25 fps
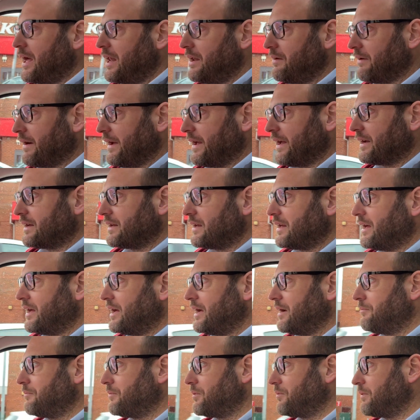Anyway,
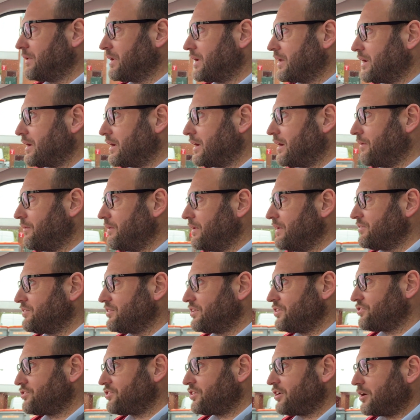we're going to go
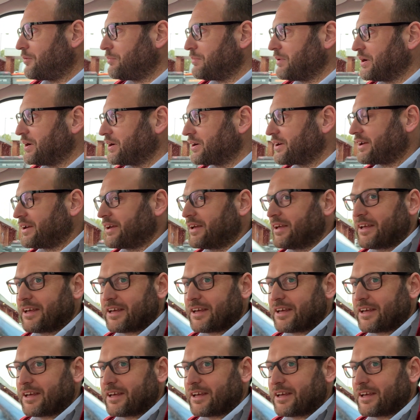into this car park,